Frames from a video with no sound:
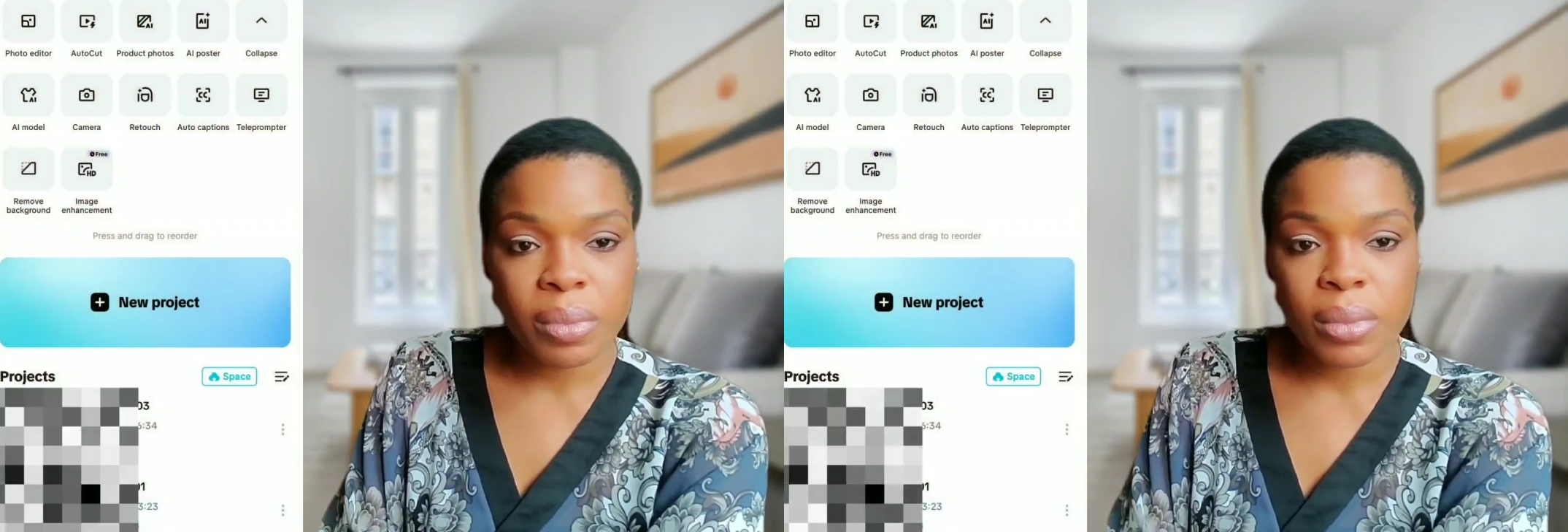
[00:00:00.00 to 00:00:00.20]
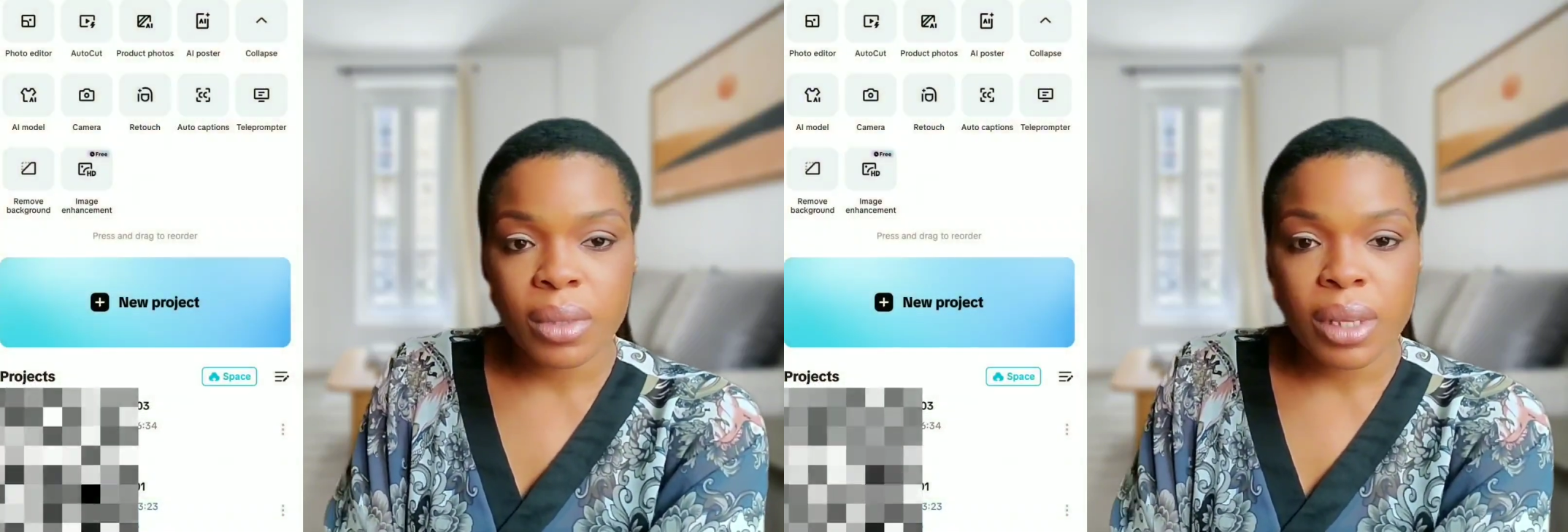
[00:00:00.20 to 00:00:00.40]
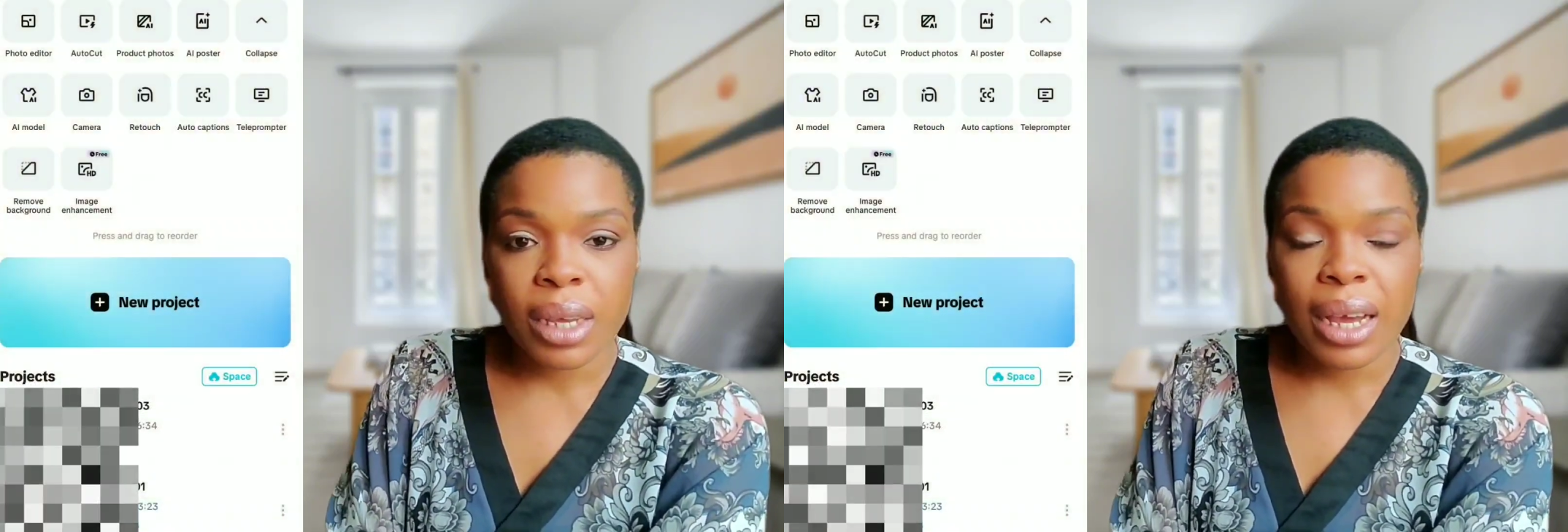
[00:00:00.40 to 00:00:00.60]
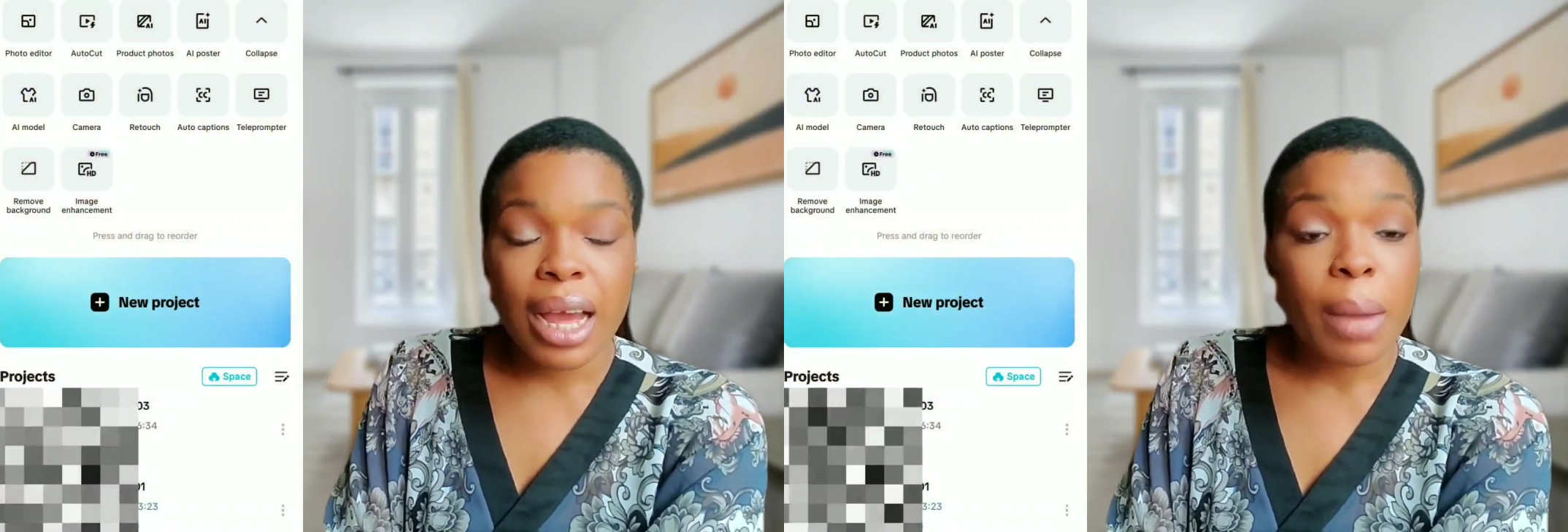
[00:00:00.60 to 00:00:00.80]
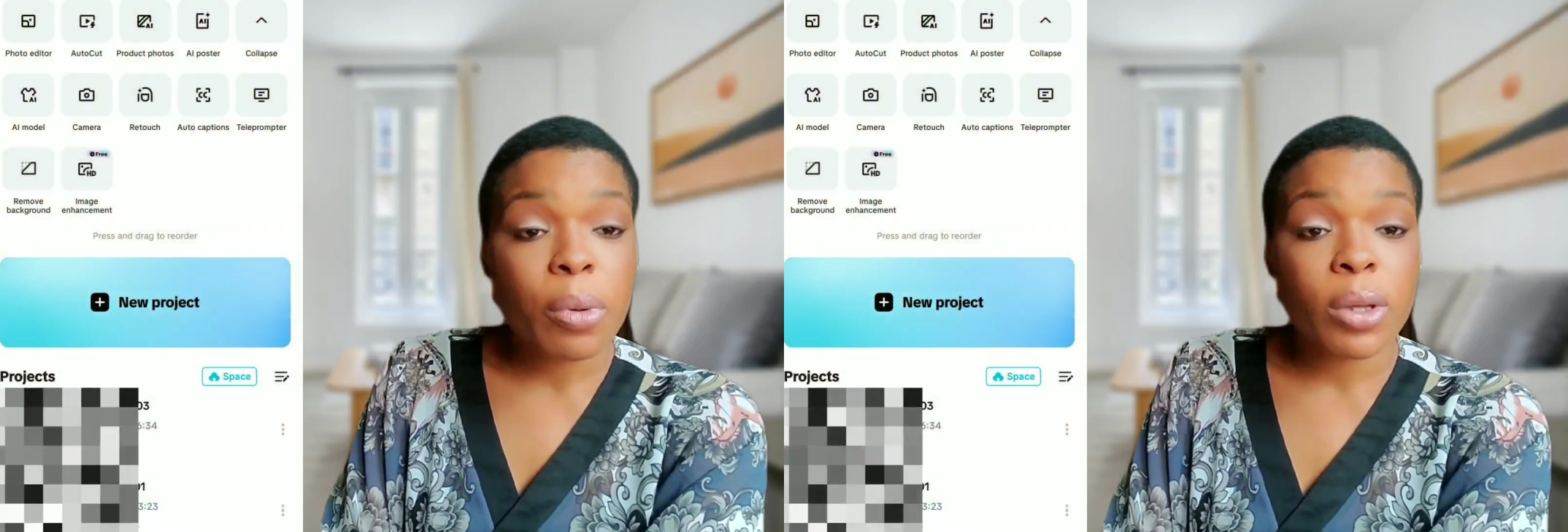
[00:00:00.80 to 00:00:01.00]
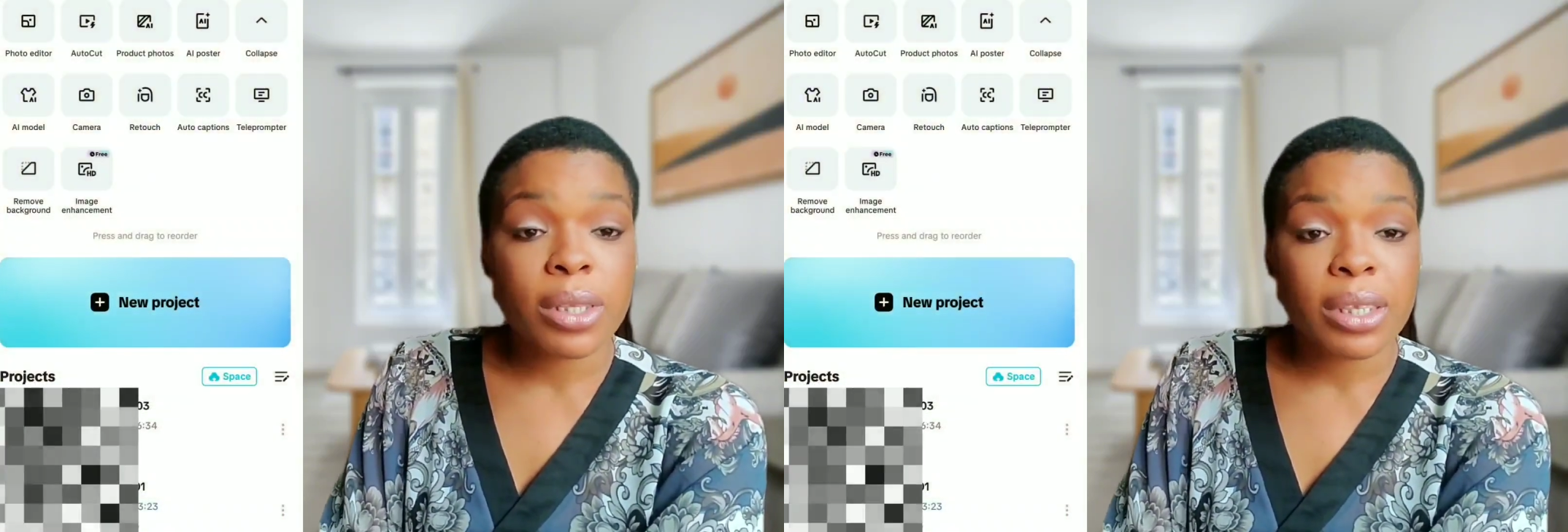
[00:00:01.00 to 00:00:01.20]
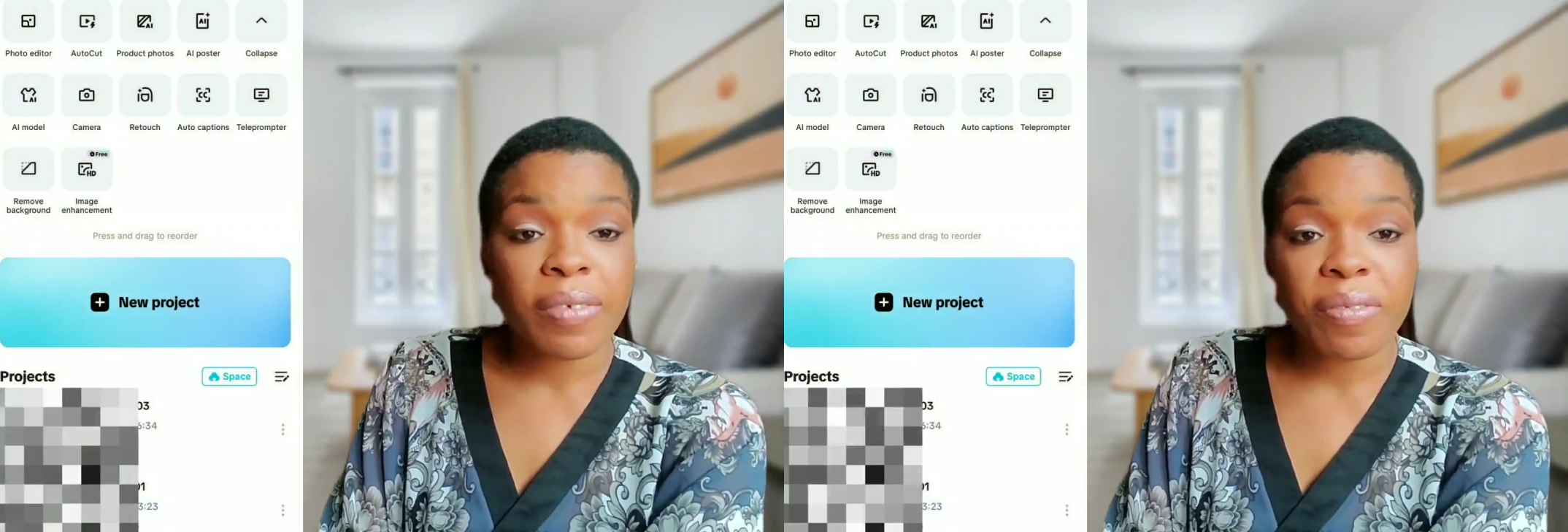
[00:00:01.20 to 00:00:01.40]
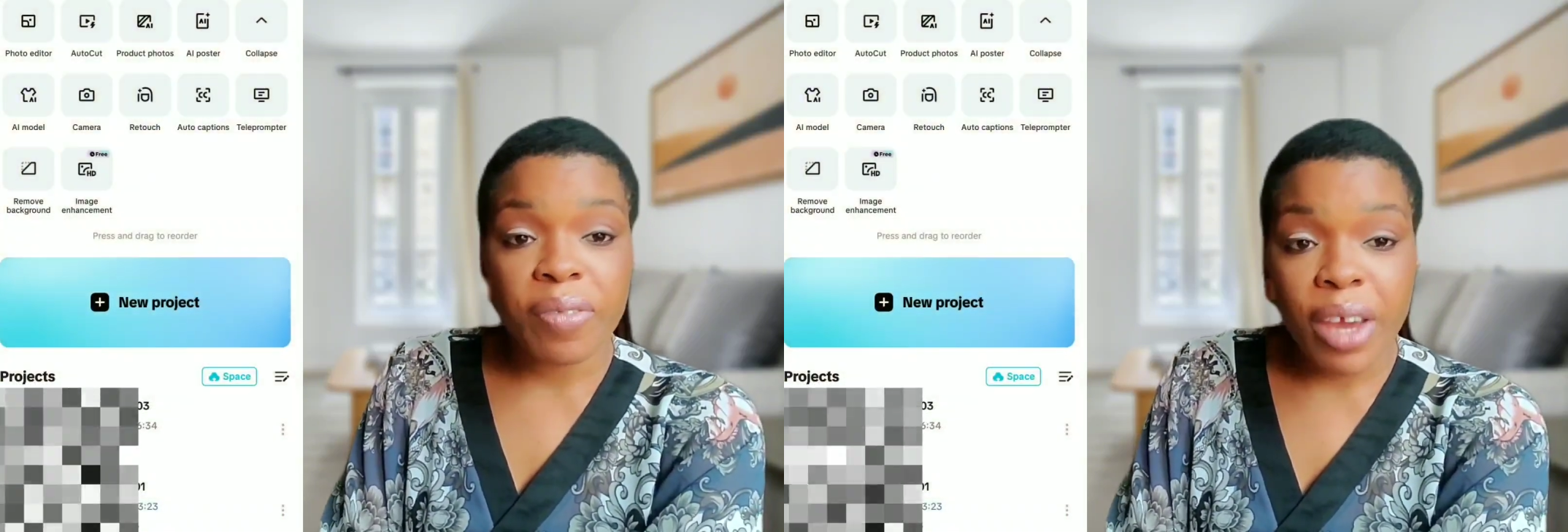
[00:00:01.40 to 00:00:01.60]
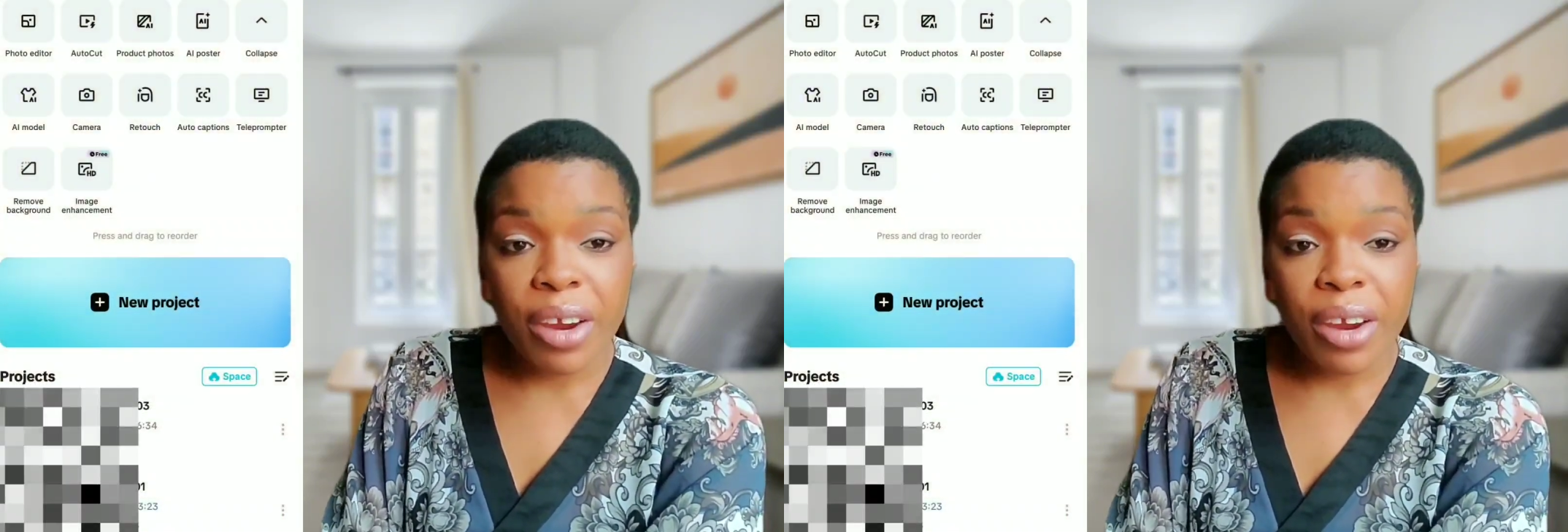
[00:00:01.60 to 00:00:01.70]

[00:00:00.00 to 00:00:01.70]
So now,